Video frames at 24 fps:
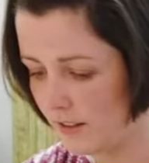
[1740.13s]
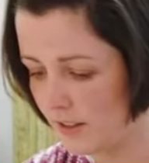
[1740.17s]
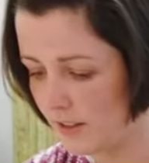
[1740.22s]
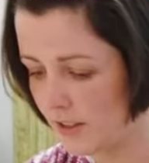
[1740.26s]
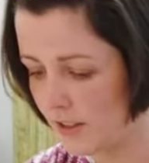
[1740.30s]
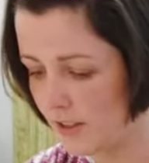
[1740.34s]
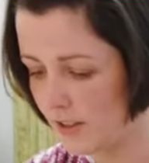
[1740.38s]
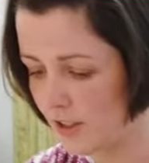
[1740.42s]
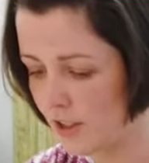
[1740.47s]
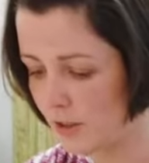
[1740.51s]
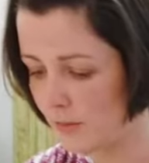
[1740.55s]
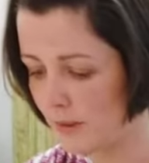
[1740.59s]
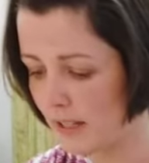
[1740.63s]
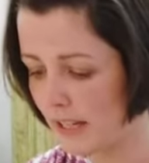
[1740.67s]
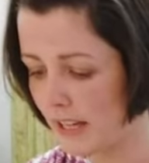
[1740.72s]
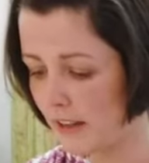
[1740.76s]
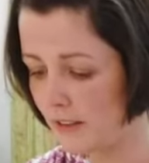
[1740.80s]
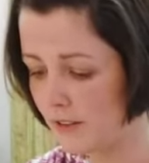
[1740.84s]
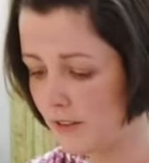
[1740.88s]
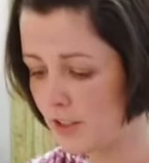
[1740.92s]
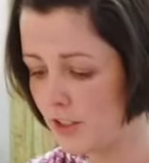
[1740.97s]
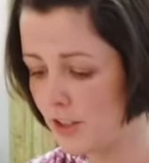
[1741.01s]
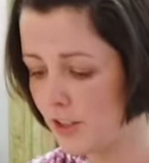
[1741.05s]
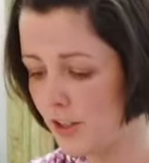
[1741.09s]
So something
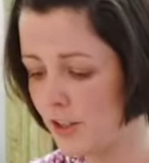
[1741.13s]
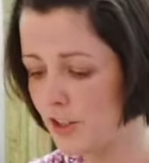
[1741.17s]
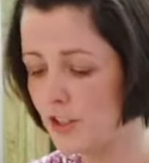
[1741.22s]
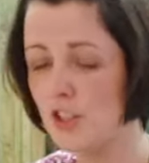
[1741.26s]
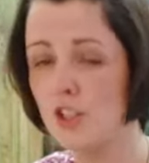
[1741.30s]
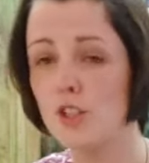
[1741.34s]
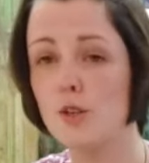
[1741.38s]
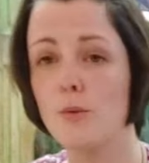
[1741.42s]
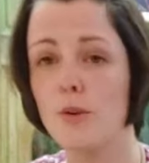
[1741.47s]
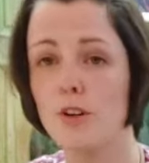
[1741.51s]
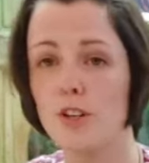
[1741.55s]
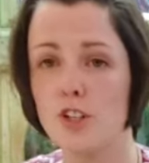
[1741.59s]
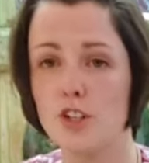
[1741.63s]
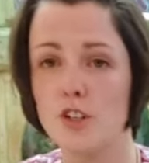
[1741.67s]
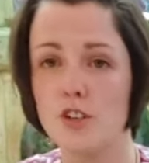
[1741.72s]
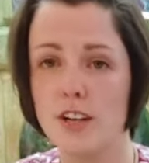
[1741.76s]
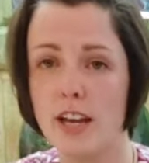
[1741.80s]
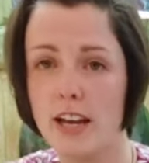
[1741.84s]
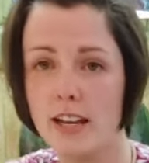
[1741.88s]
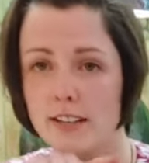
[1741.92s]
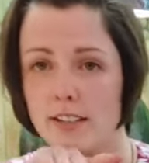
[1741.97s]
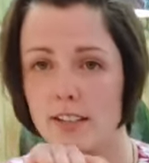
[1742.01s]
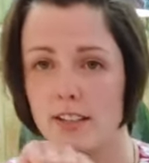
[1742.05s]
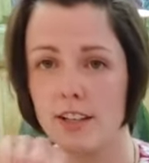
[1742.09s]
else you can do once you
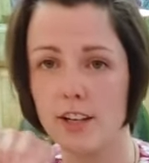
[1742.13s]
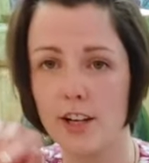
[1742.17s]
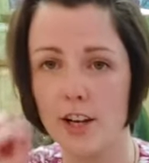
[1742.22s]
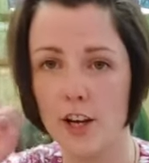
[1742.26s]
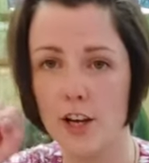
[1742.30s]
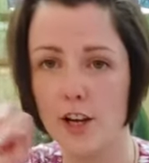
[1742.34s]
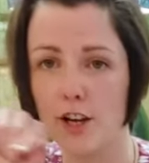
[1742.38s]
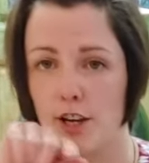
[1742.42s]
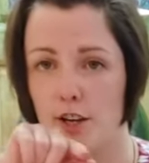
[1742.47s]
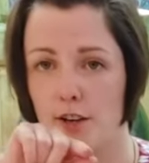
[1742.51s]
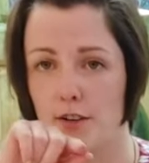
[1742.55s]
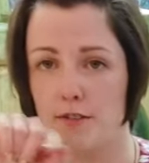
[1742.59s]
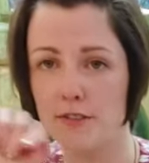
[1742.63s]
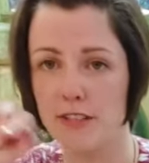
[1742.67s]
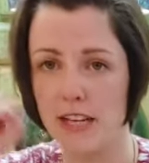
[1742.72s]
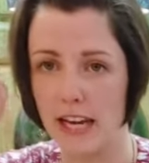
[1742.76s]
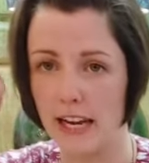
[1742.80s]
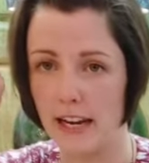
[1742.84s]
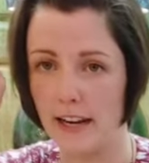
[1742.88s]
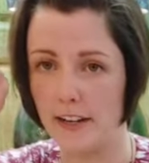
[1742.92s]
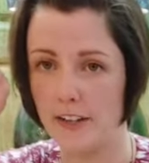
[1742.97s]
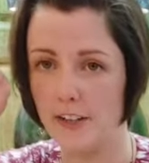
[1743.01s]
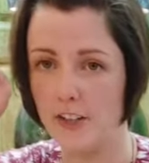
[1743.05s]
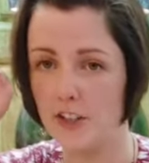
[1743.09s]
get to the curved
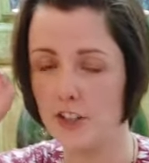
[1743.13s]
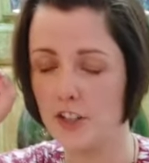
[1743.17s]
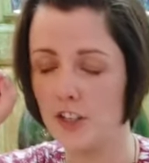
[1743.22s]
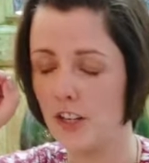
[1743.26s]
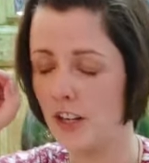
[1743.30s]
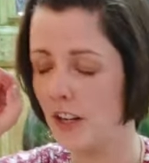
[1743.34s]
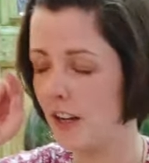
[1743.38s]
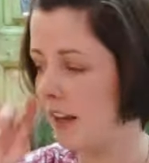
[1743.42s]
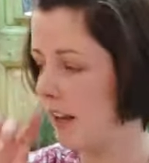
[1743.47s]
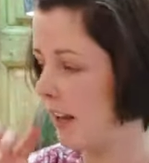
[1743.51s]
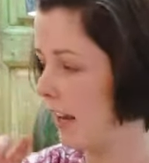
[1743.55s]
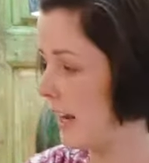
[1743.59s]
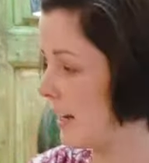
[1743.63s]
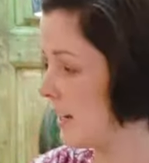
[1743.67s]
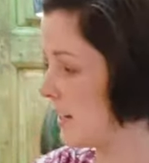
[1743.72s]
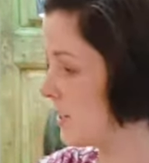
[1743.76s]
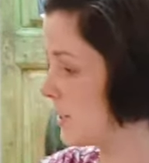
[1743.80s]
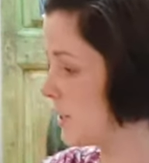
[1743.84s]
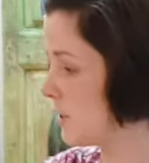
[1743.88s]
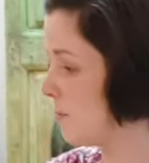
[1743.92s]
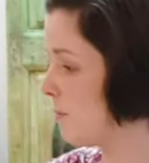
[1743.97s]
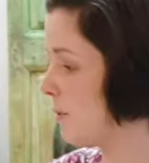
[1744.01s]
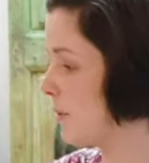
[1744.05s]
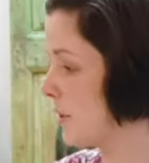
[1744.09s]
edge is
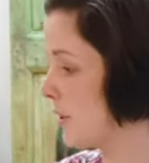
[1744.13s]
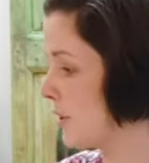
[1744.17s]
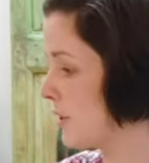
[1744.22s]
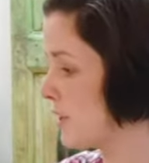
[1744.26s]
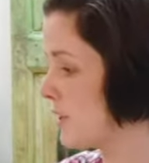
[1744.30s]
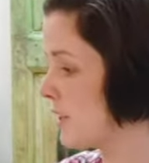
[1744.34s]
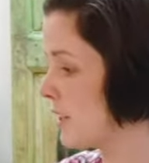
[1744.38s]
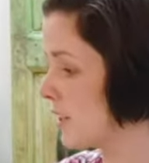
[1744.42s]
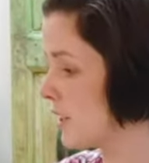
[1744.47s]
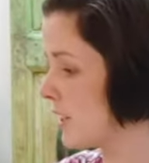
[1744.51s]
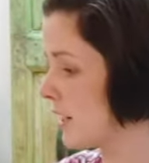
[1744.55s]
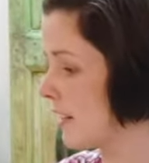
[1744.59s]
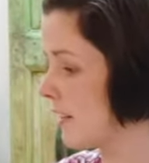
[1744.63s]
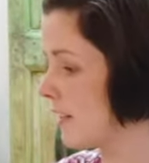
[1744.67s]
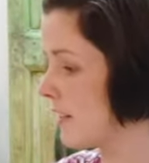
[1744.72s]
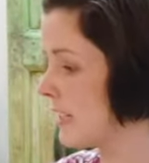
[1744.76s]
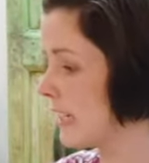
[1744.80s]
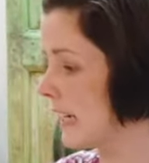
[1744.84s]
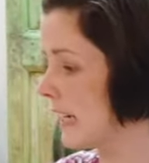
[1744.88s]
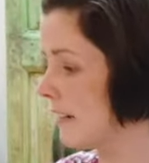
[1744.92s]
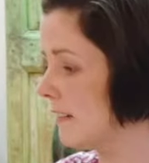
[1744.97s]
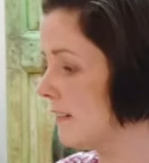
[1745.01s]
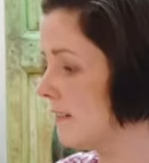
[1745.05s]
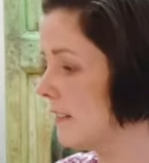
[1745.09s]
to put your stitch length
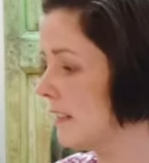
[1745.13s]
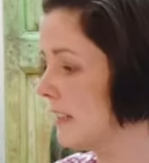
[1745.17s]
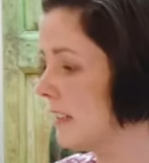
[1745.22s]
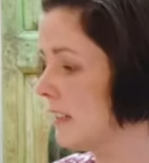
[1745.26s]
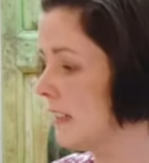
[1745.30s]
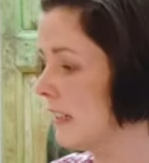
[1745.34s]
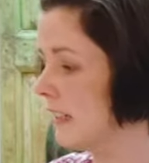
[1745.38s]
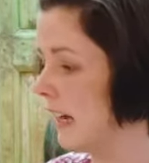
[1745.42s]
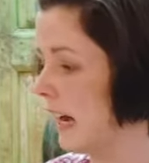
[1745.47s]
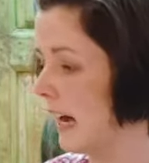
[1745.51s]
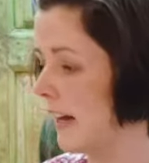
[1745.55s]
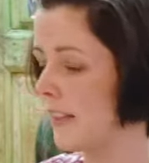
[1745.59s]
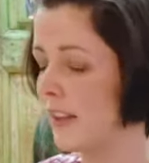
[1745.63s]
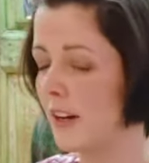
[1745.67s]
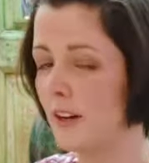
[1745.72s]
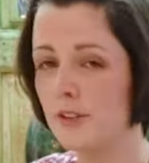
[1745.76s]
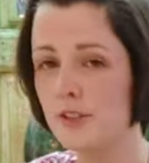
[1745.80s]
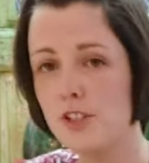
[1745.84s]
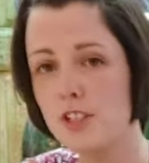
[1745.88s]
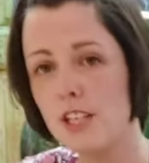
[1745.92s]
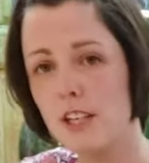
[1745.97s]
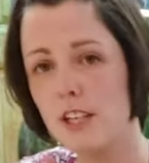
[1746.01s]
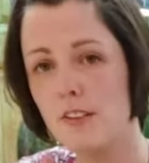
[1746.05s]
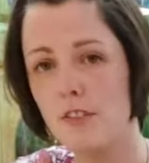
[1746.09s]
down, and that'll
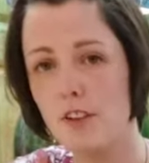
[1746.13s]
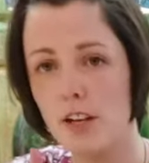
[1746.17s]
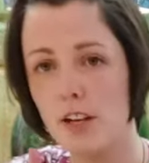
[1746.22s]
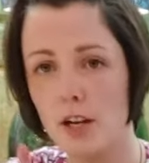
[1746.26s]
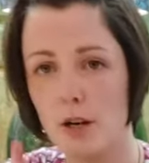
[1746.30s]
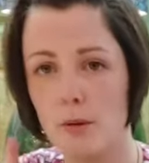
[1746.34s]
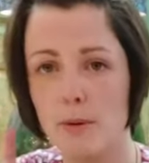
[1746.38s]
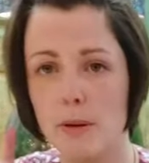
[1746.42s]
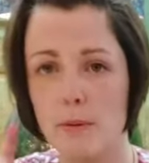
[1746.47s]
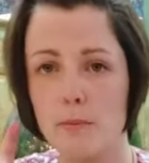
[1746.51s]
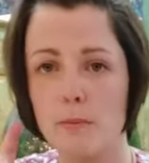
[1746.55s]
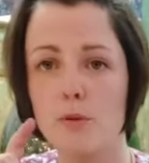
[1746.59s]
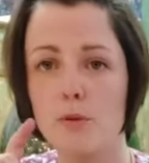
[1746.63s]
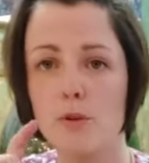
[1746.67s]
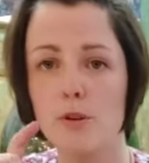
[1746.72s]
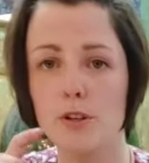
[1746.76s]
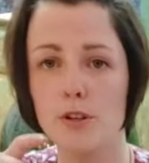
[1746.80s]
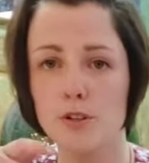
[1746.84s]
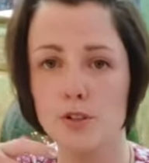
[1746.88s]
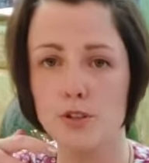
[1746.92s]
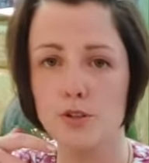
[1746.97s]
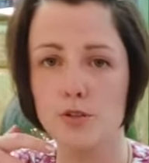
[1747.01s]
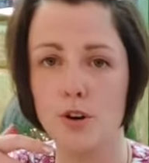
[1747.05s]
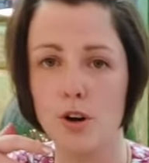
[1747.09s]
just give you a little bit more
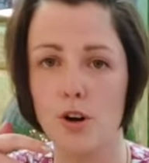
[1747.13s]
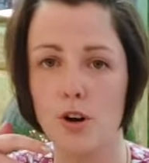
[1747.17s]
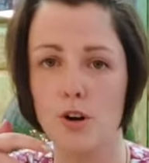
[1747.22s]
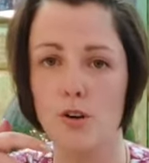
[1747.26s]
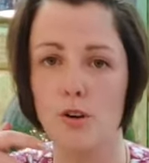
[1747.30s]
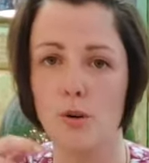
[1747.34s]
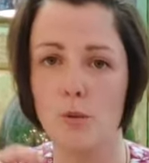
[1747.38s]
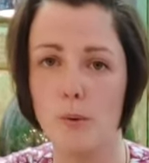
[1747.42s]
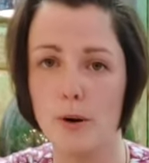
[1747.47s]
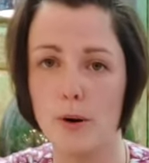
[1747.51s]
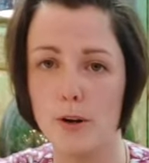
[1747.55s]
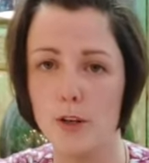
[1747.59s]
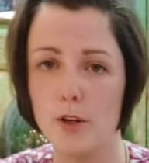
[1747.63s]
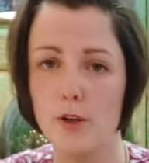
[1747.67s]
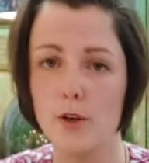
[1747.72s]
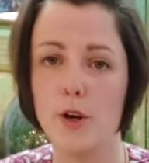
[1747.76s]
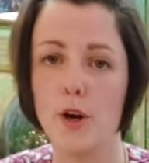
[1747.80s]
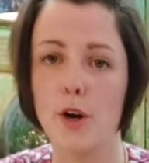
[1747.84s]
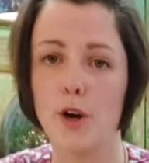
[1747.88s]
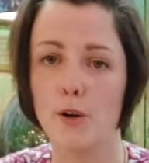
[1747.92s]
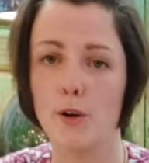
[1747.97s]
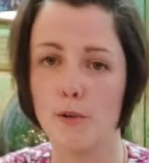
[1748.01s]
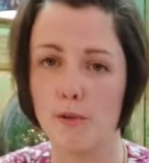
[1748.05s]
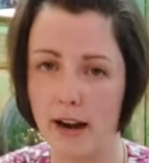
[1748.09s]
control when you
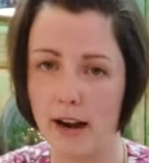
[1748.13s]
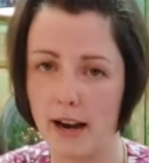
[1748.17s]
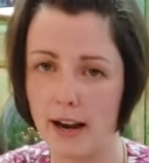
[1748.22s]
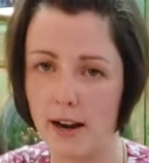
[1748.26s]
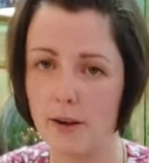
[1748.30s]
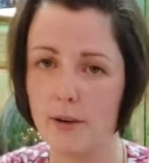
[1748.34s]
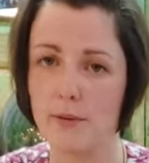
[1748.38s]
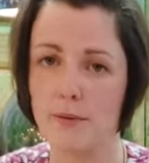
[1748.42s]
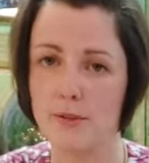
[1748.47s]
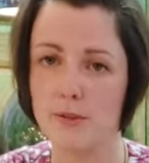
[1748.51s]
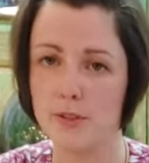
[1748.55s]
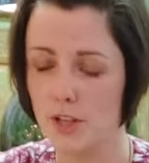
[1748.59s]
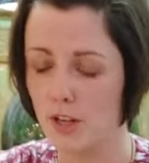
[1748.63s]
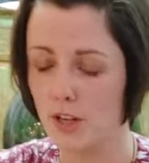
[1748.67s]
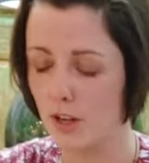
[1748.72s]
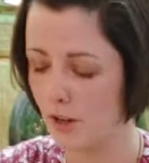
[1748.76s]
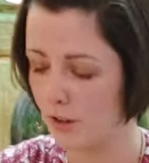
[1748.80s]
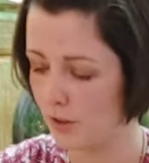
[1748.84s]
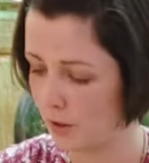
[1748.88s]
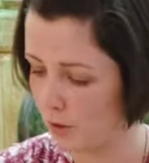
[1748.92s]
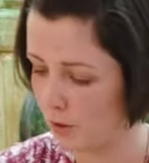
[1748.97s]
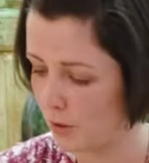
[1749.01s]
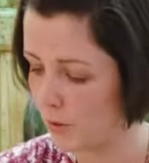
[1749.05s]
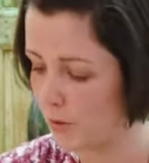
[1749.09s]
go around
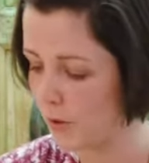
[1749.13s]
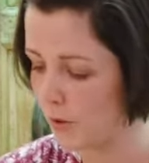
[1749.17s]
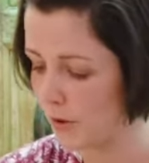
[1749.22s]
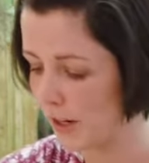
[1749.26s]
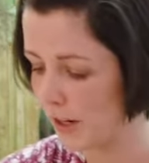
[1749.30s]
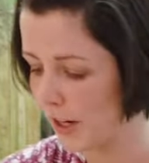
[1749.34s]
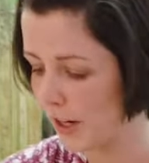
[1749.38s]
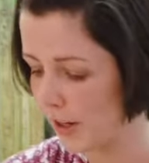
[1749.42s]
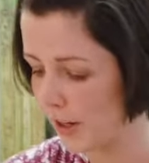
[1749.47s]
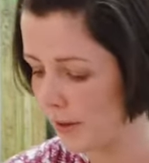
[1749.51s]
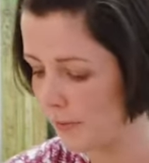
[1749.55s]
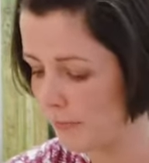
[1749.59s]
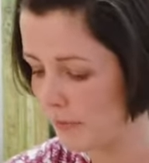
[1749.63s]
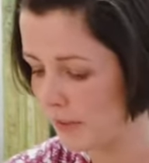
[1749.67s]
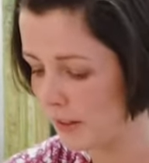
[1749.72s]
the corner,